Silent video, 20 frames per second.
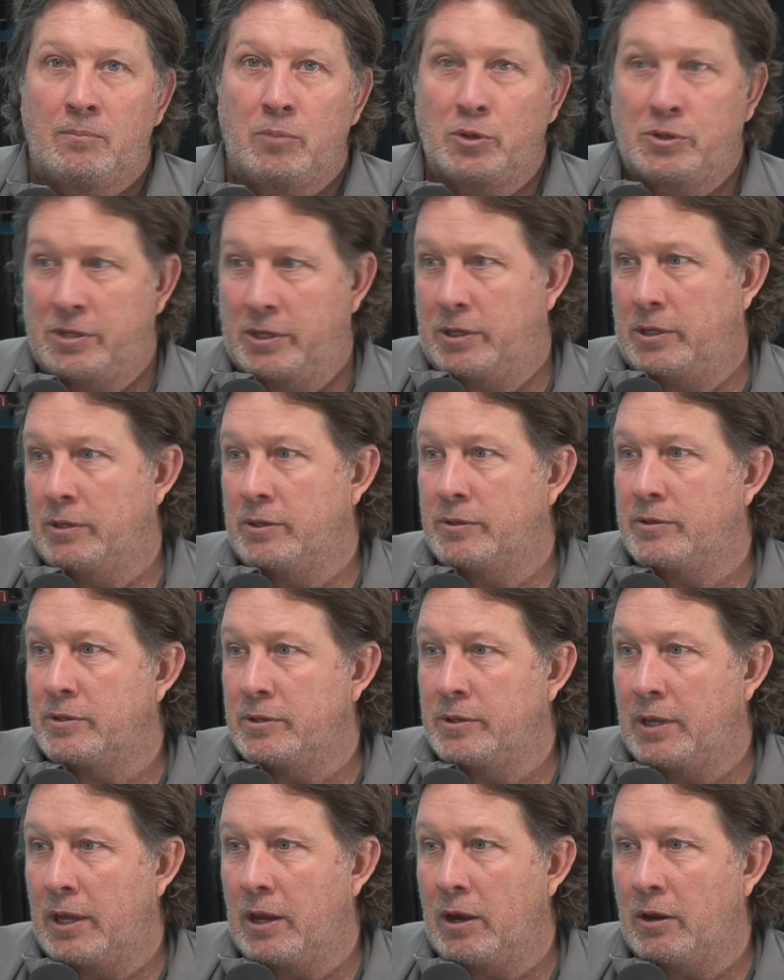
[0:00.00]

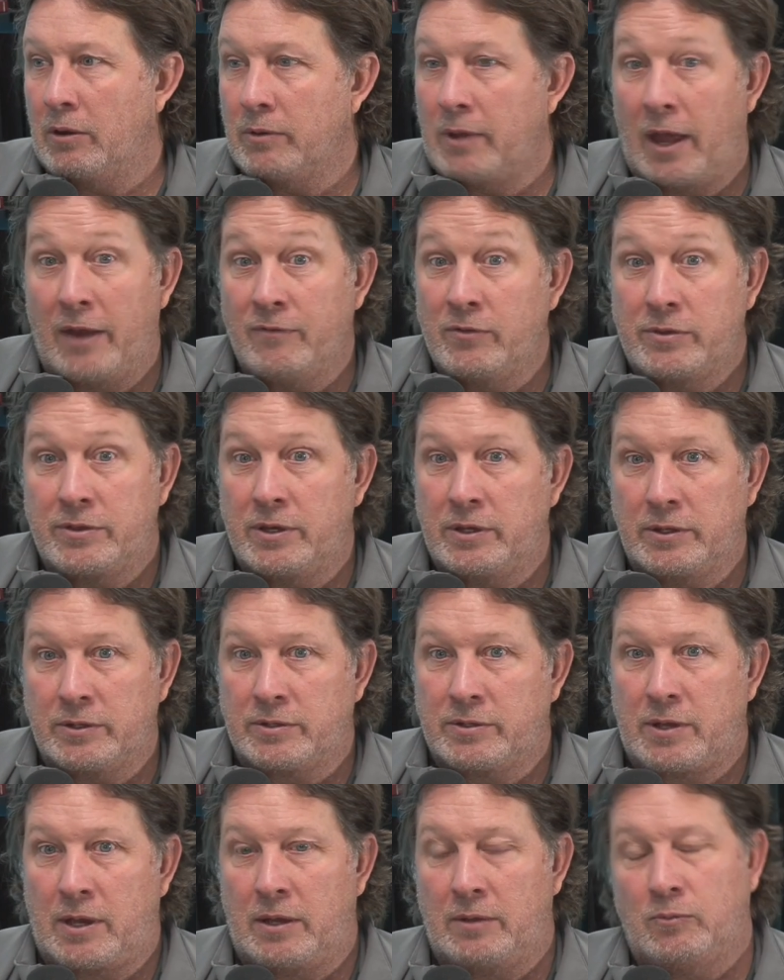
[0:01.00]
particulates in the air. Everything
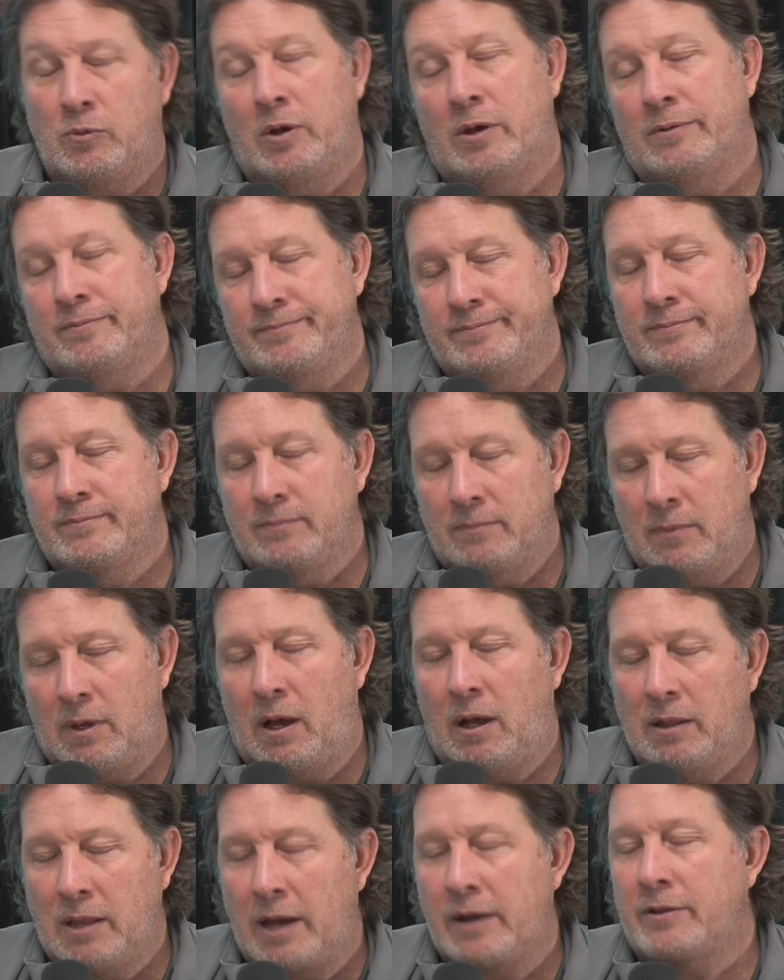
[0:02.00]
is tied, well,
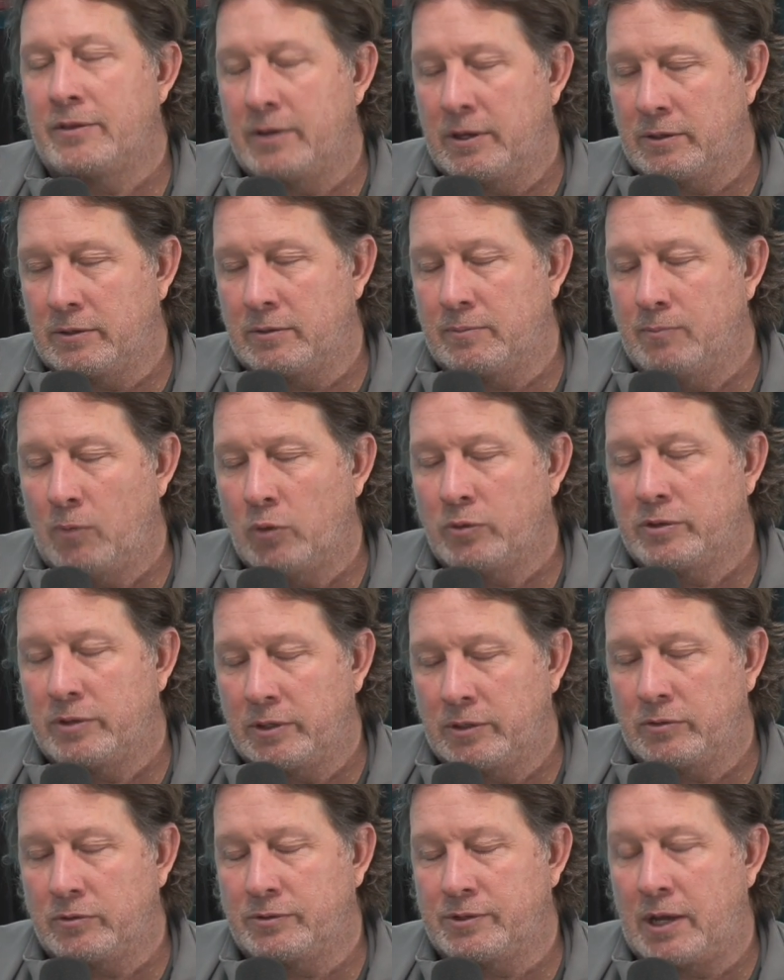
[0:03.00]
a lot of things, most
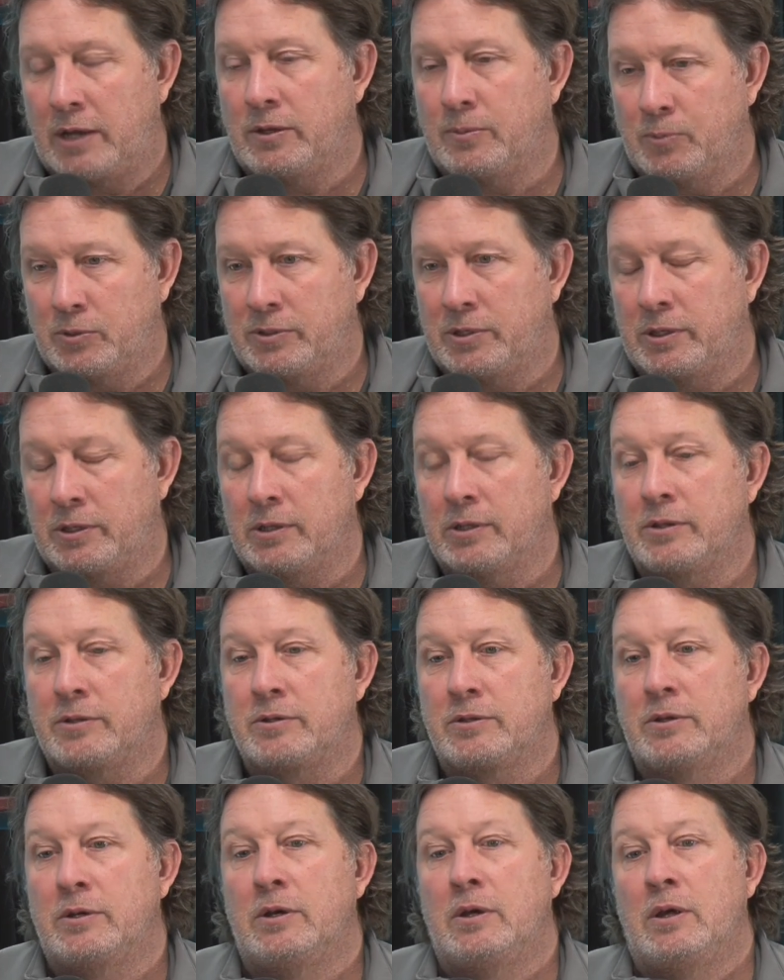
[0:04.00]
things are tied to
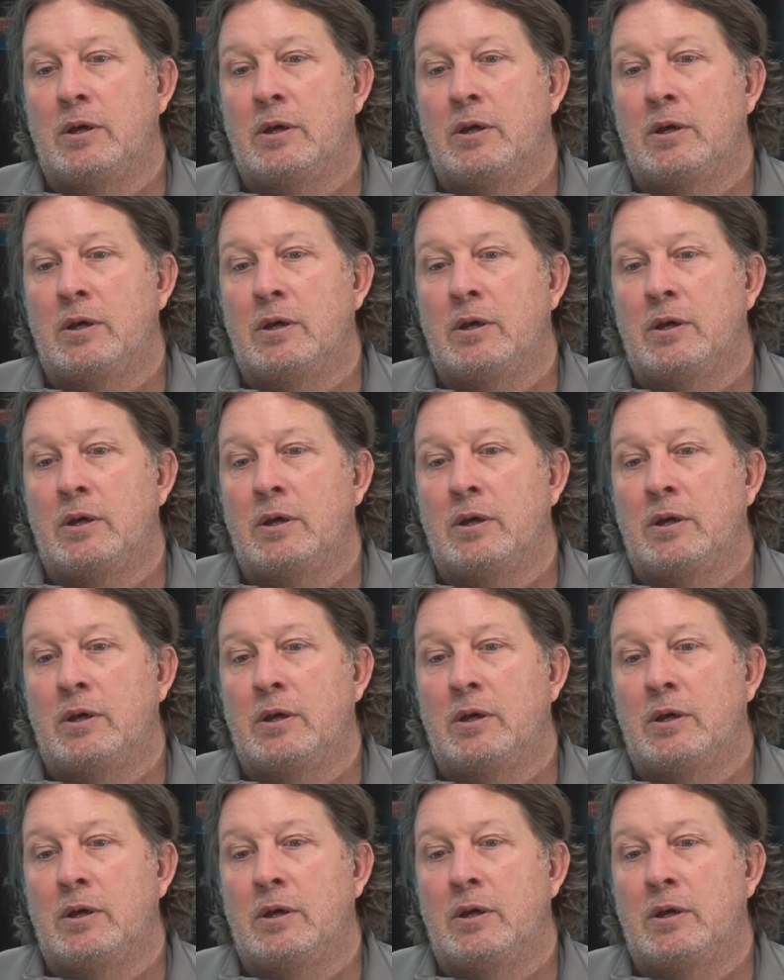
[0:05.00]
particulates.